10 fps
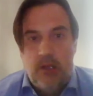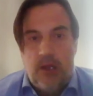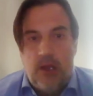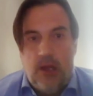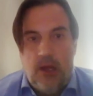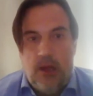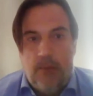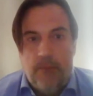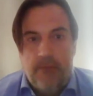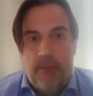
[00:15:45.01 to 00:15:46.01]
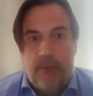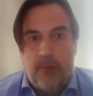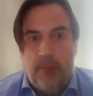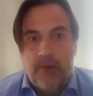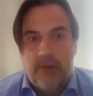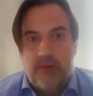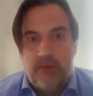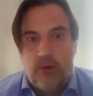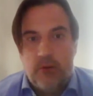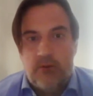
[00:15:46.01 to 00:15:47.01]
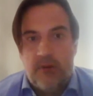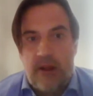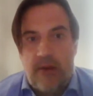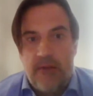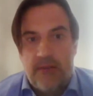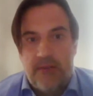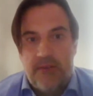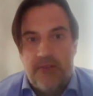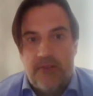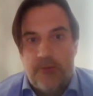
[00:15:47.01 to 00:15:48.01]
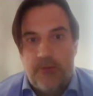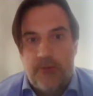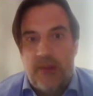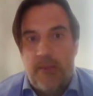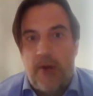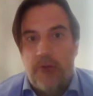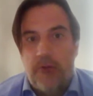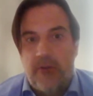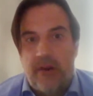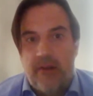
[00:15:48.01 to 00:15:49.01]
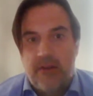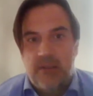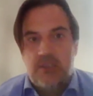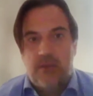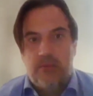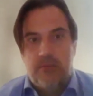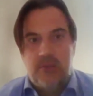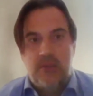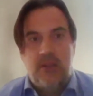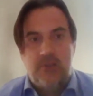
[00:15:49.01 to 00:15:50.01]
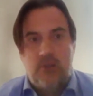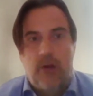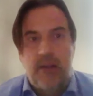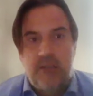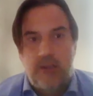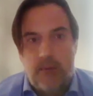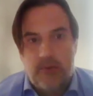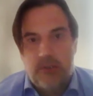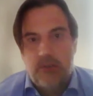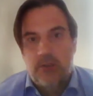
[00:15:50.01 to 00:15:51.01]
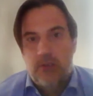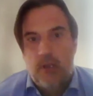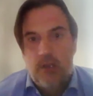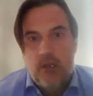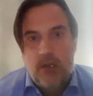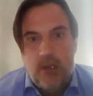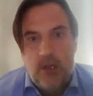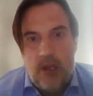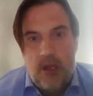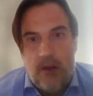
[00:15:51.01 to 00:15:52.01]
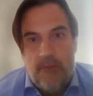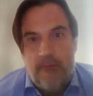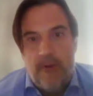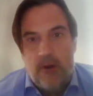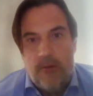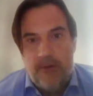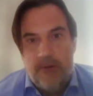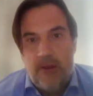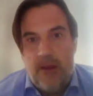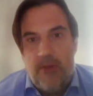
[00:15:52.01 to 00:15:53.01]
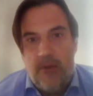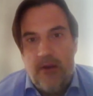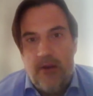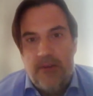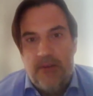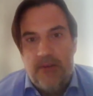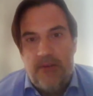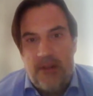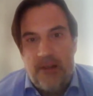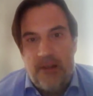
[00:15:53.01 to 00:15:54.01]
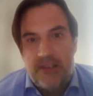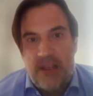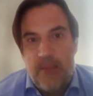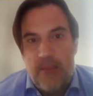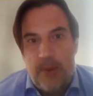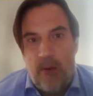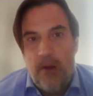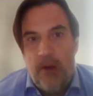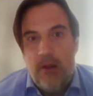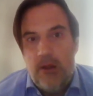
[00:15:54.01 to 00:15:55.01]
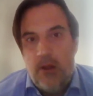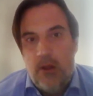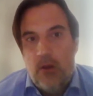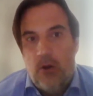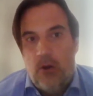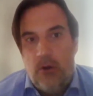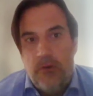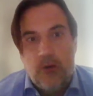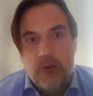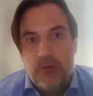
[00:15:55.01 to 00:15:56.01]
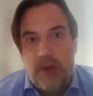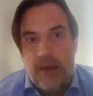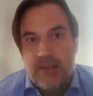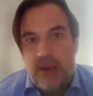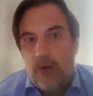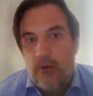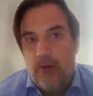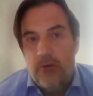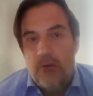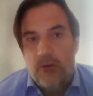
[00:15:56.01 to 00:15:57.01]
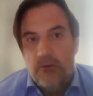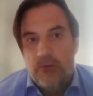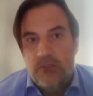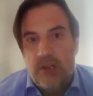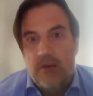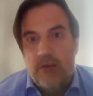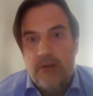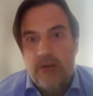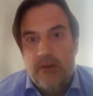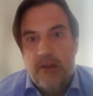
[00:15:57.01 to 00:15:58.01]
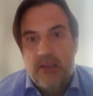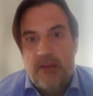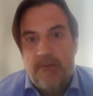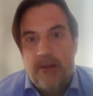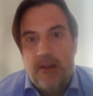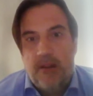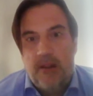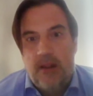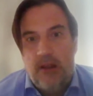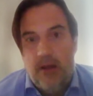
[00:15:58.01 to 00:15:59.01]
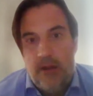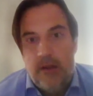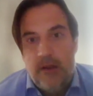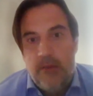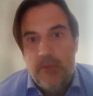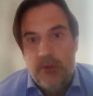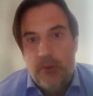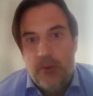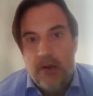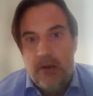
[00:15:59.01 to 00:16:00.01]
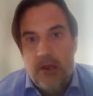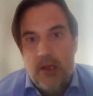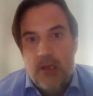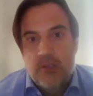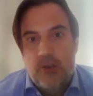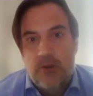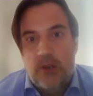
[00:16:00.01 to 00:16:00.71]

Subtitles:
The problem with authoritarian systems or semi-authoritarian systems is there is no exit option. Very often you either stay in power or you go to exile or you go to jail. There is nothing in between. So the